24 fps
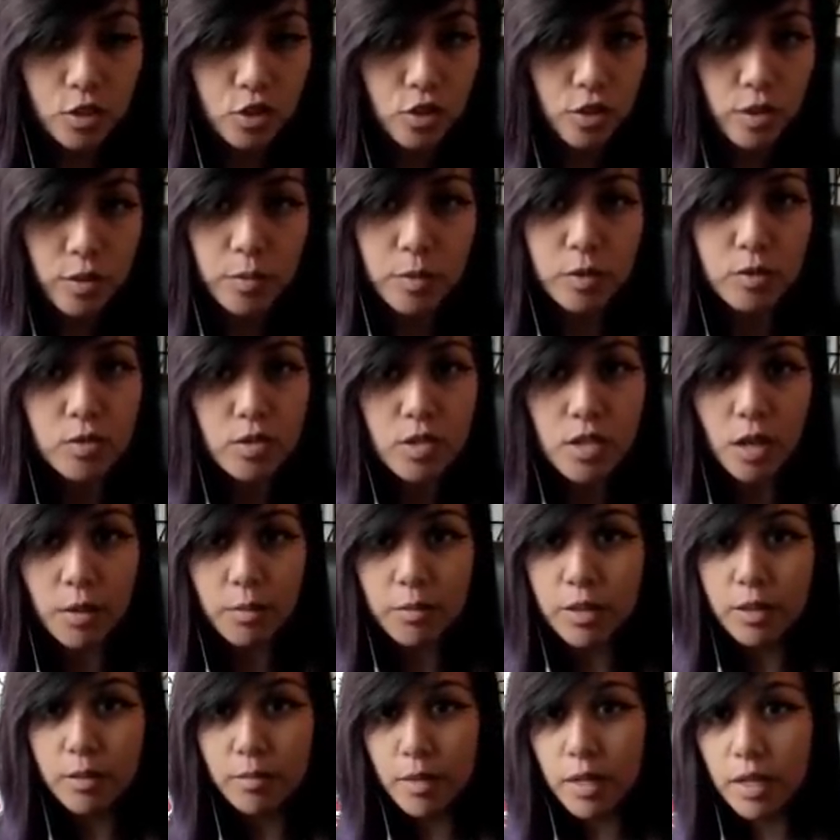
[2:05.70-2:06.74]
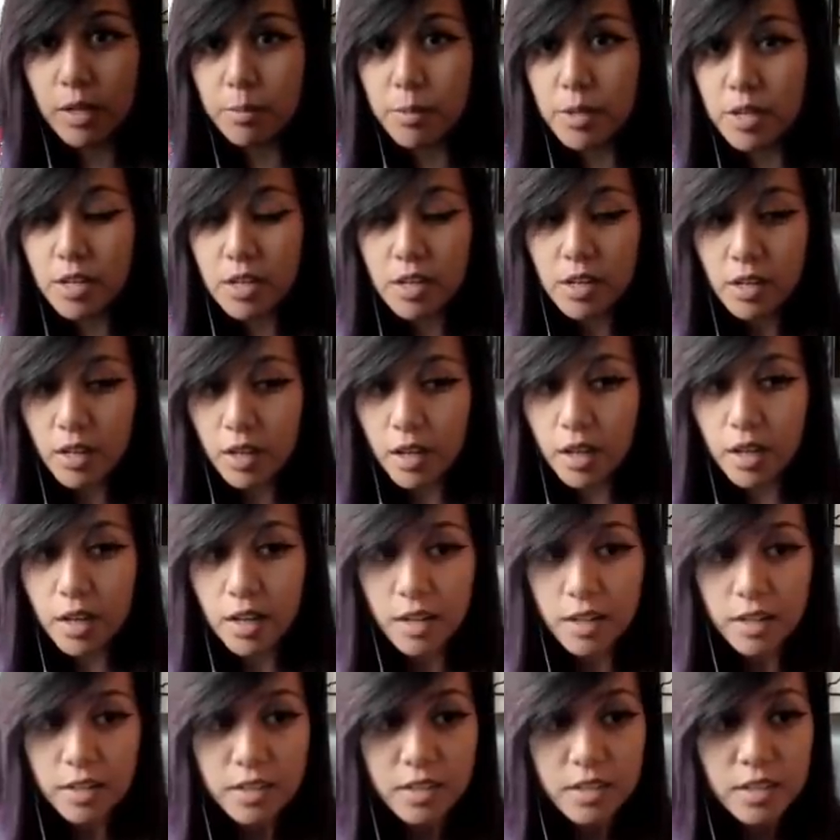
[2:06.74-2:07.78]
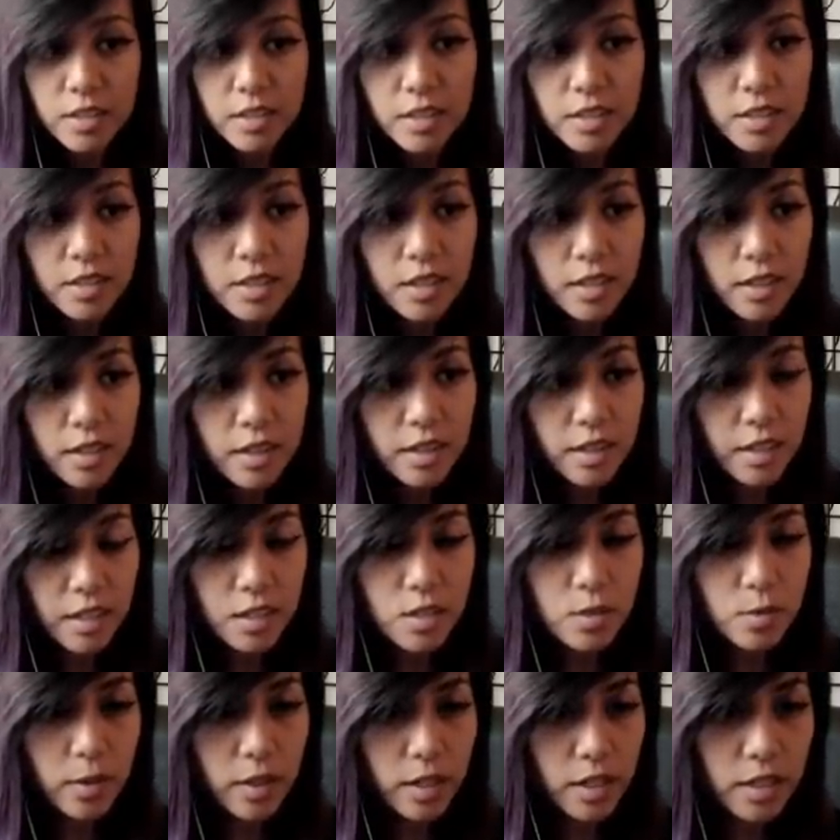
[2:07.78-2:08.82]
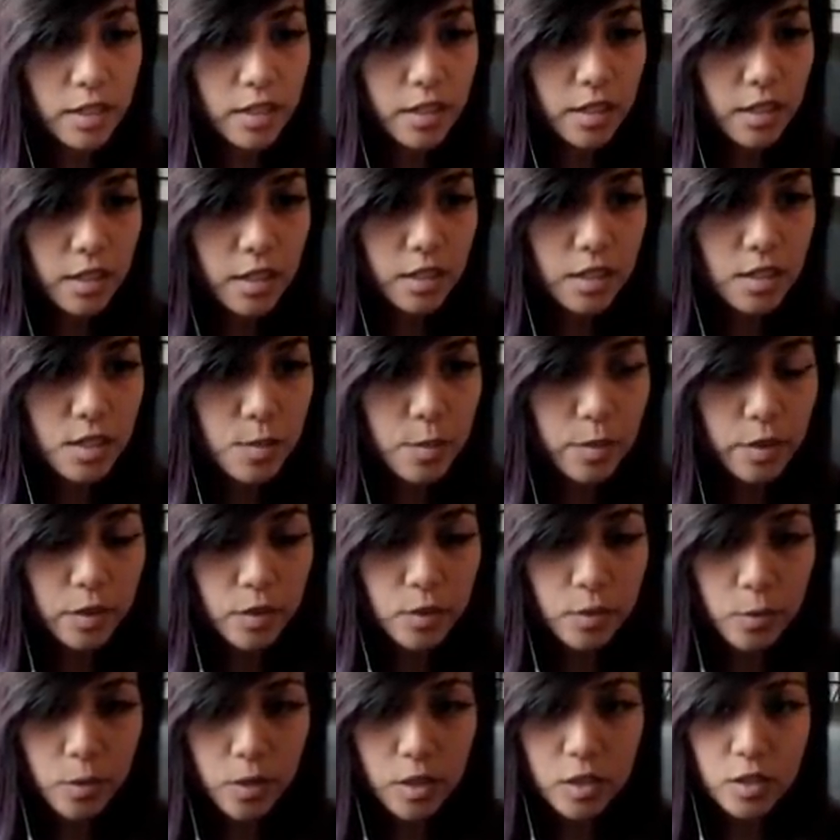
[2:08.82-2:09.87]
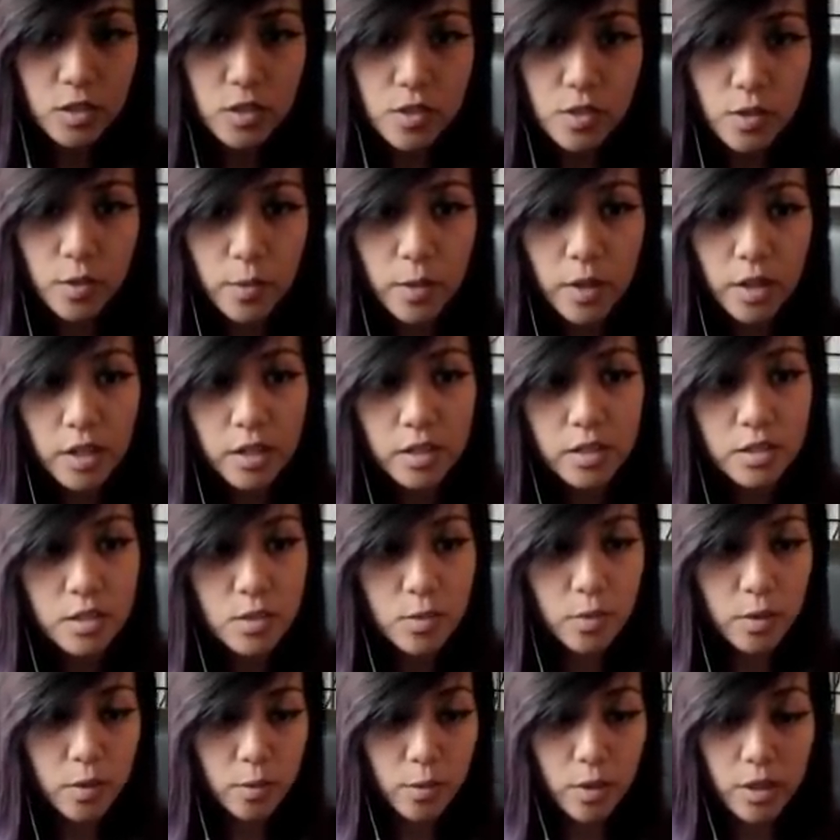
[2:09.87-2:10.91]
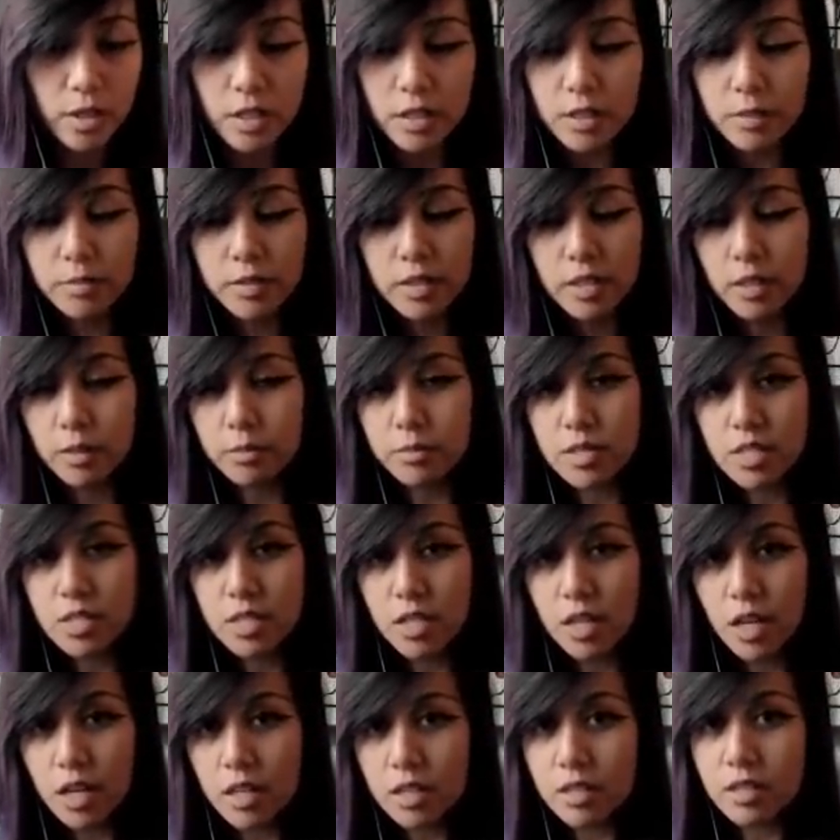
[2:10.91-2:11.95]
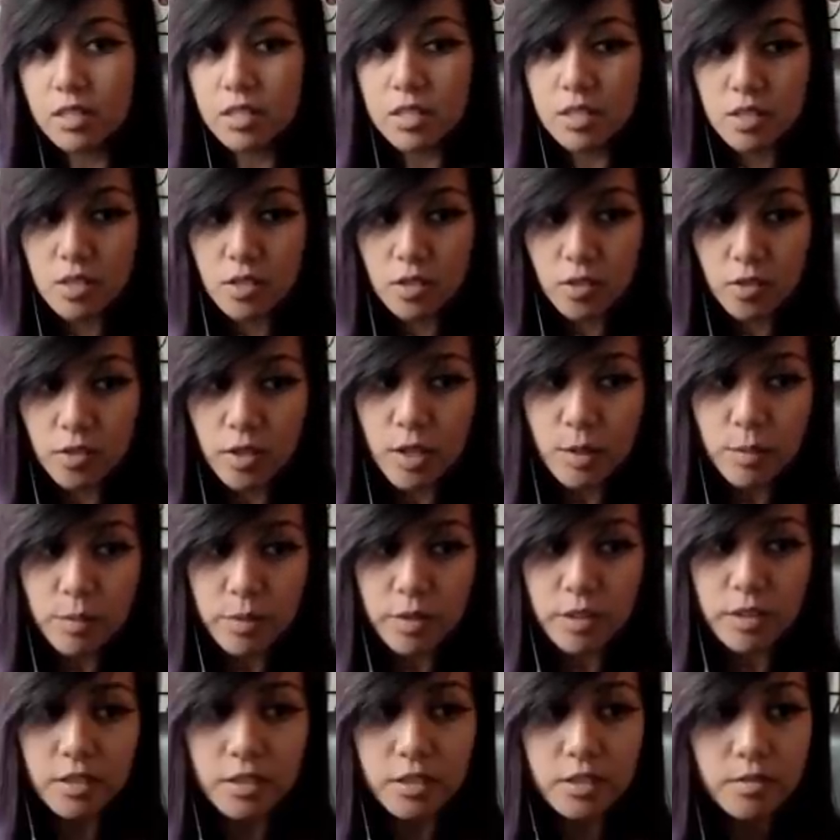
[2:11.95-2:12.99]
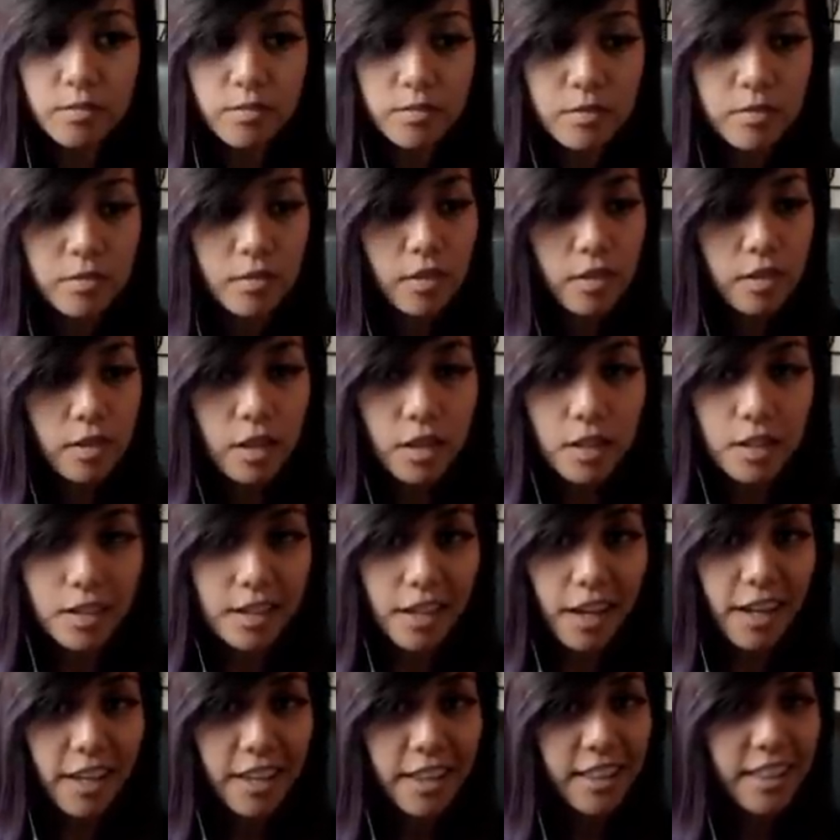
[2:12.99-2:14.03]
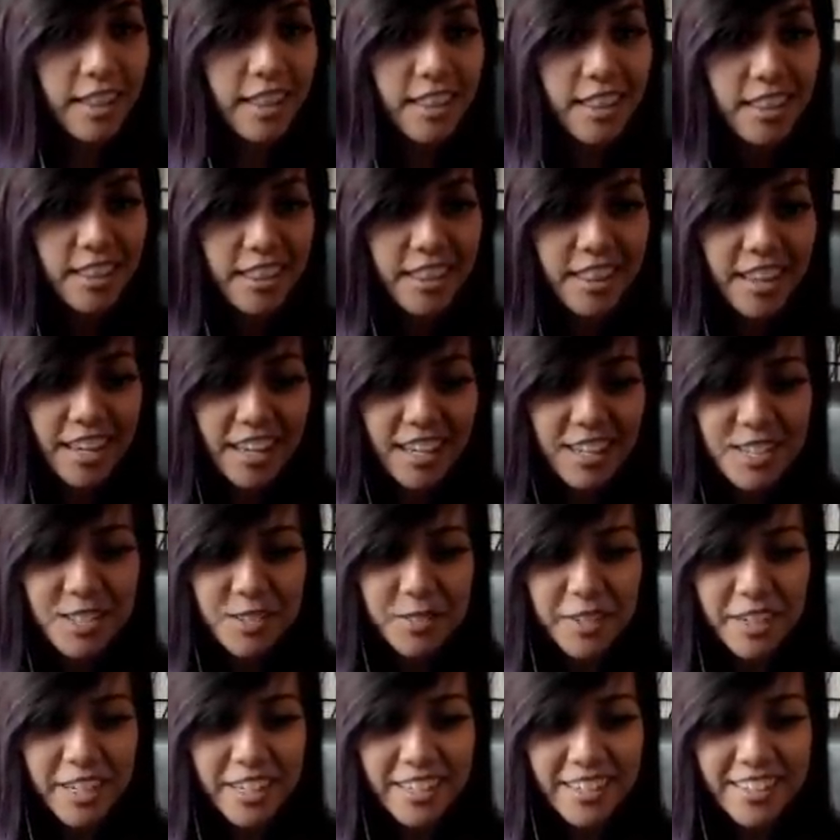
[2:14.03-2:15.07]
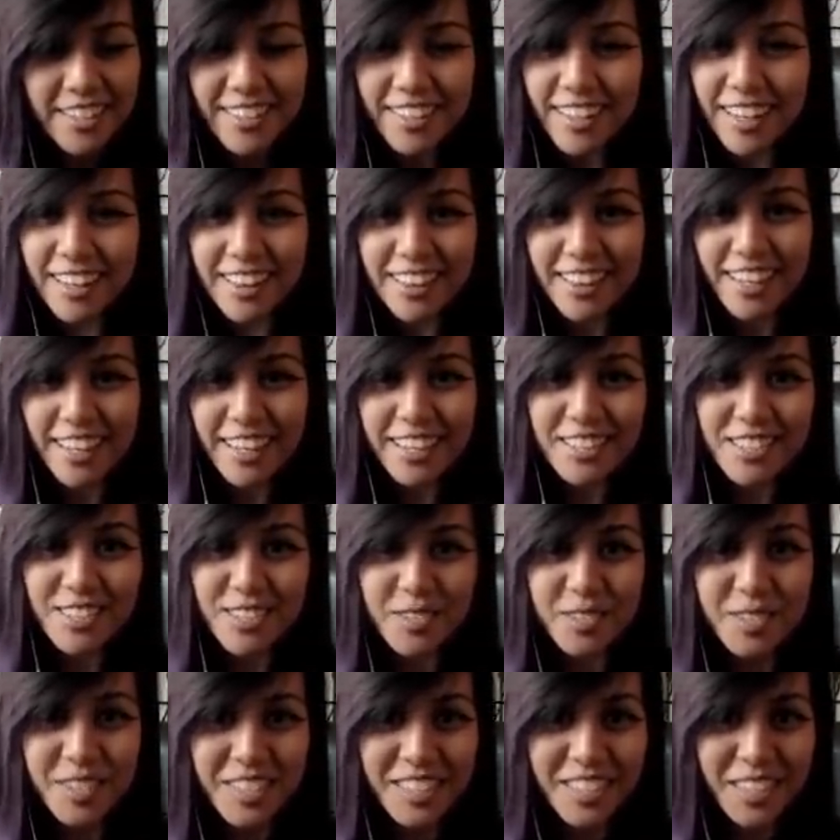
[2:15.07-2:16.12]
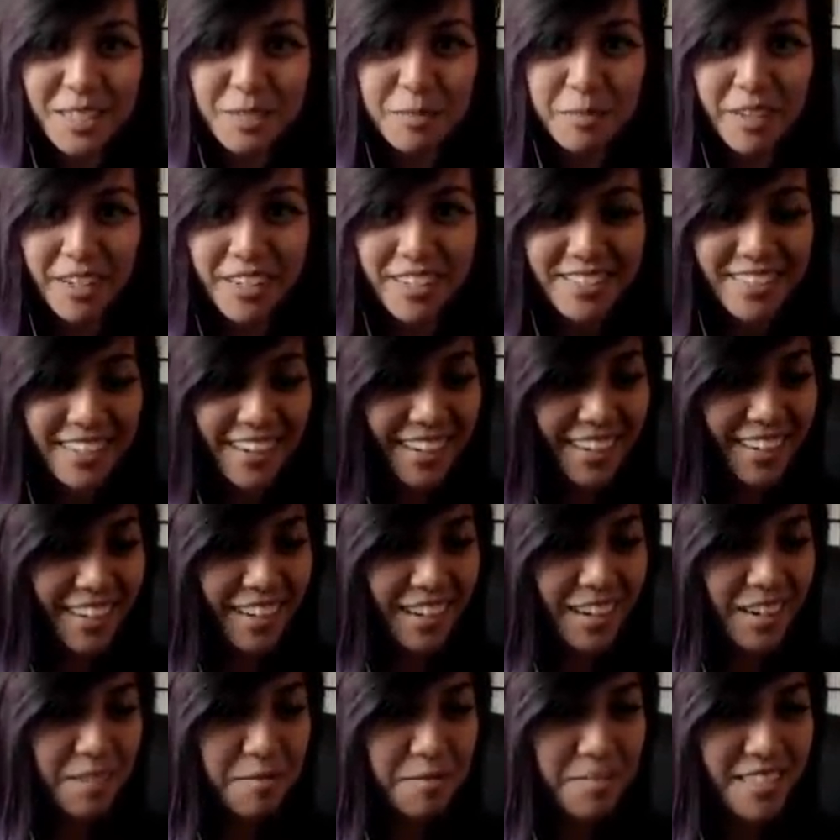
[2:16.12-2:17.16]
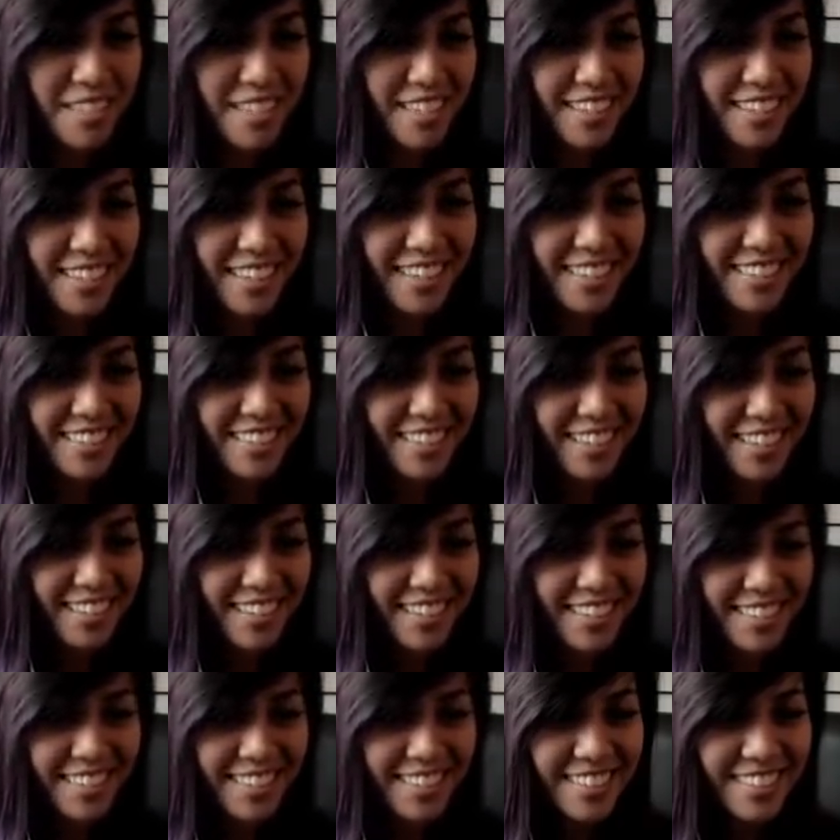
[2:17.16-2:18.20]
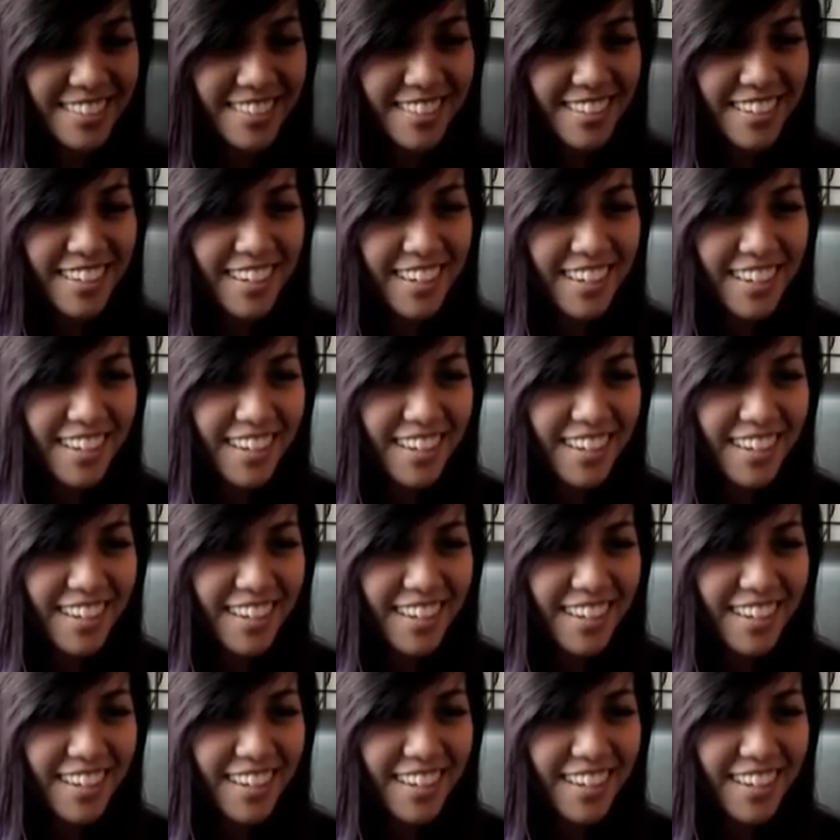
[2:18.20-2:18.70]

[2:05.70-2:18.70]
A tribute summon maybe. That's why I think this build works so well. It's what won him the MCS. It's a great build. Again, thanks Wayne. And thanks DuelLinksMeta.com because I net decked this.